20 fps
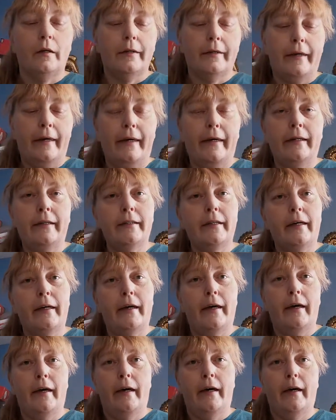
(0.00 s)
Okay,
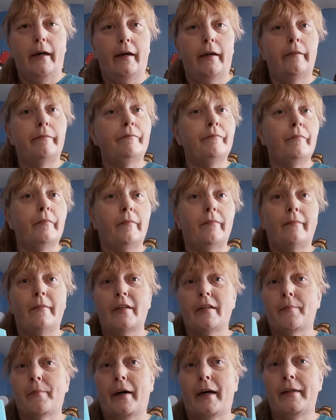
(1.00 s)
and
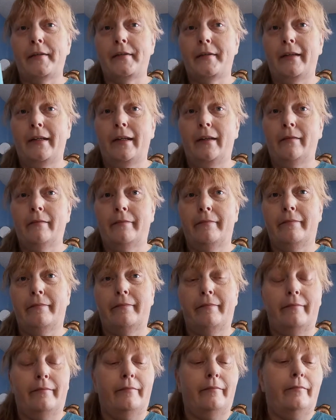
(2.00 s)
spiced tea,
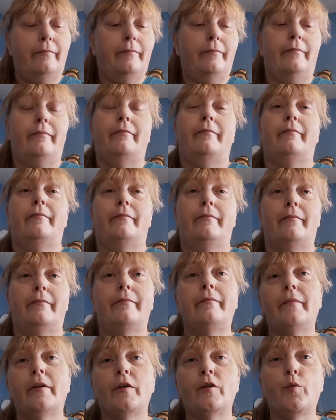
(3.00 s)

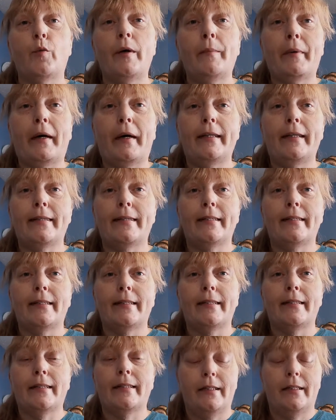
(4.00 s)
sweet bites.
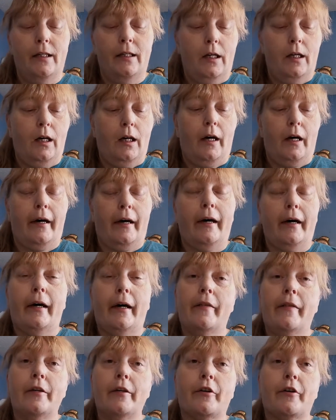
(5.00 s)

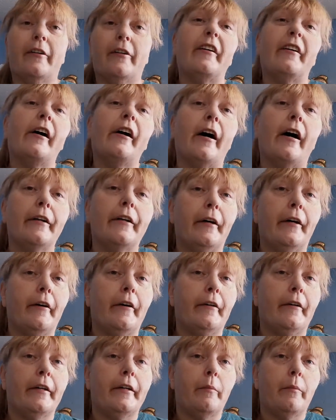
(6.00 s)
These are little
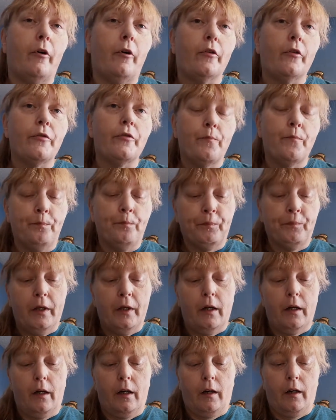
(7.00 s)
holiday balls.
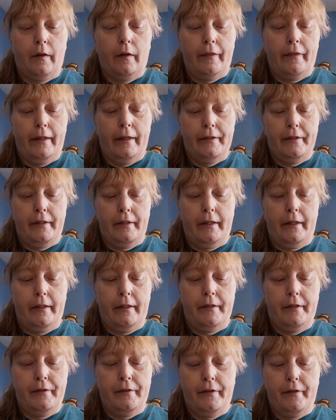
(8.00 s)
This
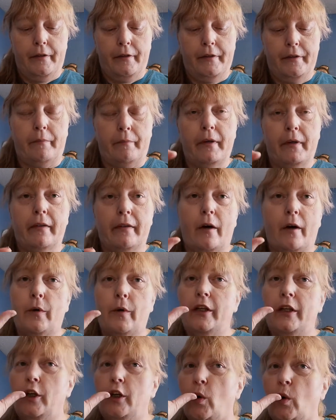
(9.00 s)
is something that
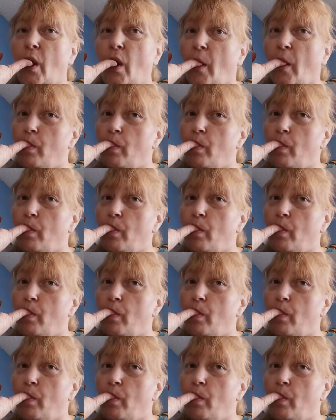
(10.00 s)
we do